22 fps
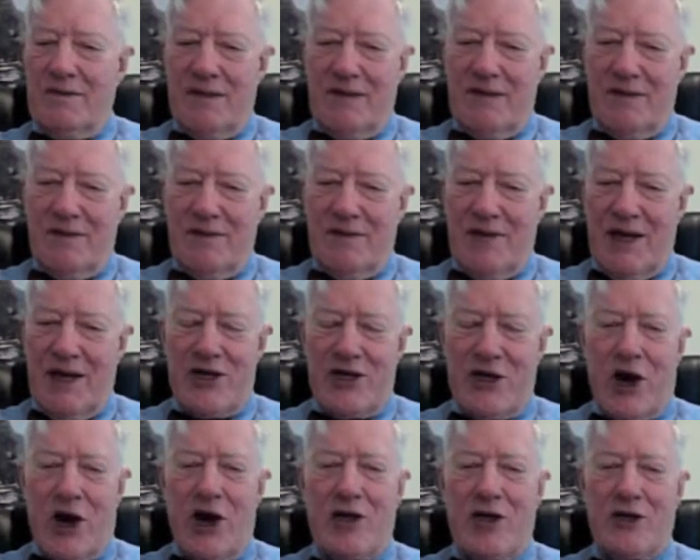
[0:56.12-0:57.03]
that
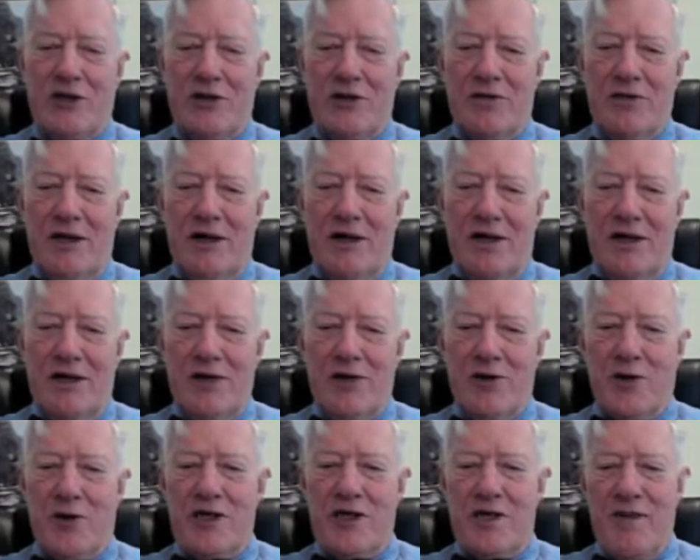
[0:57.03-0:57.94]
charlatan
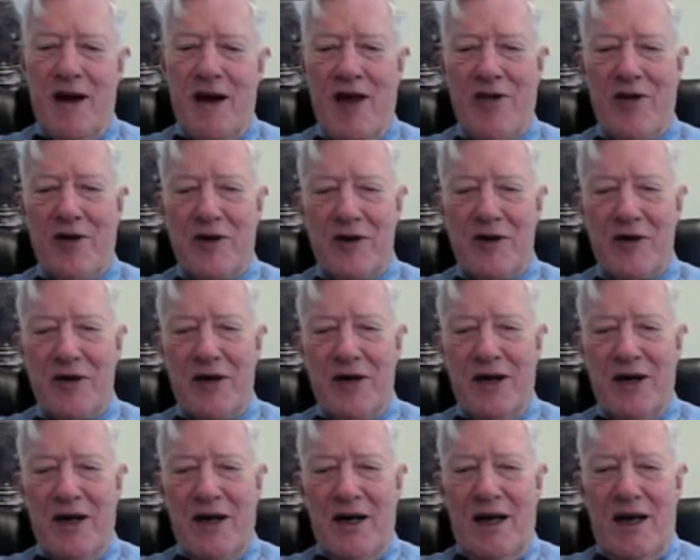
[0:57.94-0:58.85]
George Smathers,
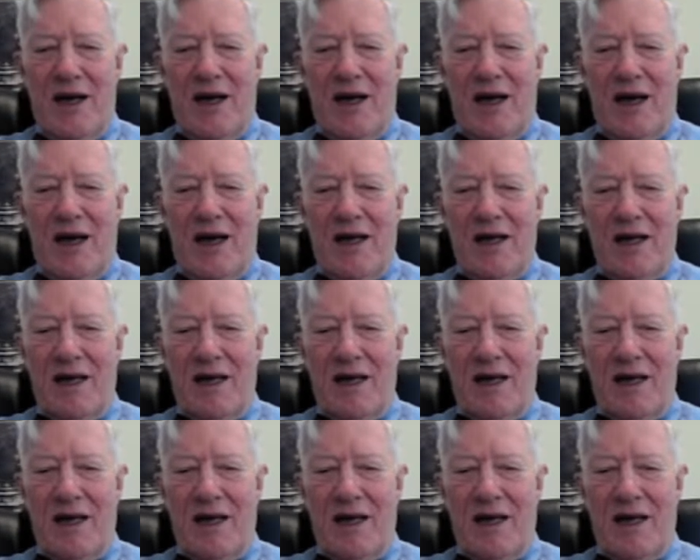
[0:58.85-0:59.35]
and